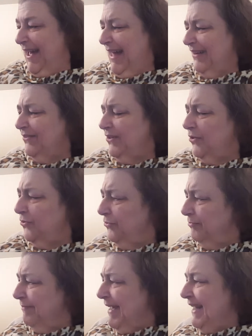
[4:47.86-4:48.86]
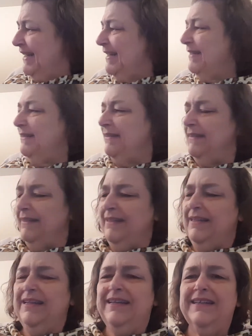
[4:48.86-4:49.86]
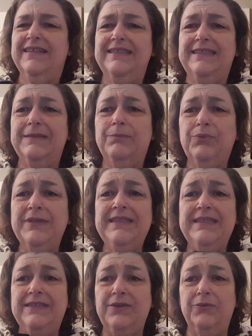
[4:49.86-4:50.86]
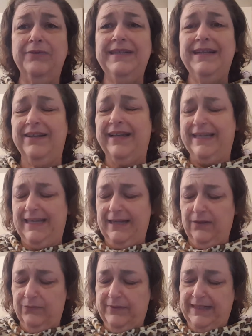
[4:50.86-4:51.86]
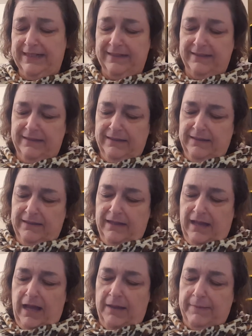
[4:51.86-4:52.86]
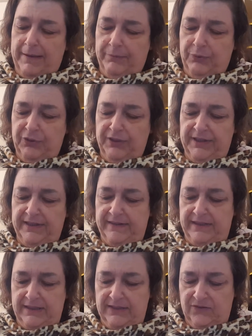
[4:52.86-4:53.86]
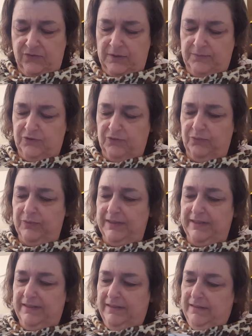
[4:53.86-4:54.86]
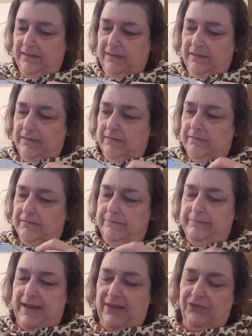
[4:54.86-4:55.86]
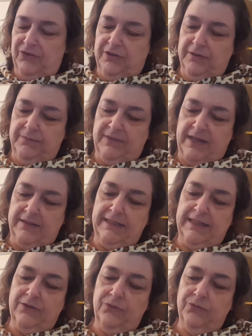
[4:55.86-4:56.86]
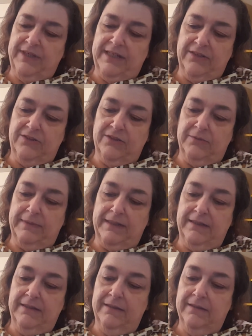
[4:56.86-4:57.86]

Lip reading: I don't know who made it, because the print's so little I can't read it. I might put it in the description when Matthew comes out. He can read it to me.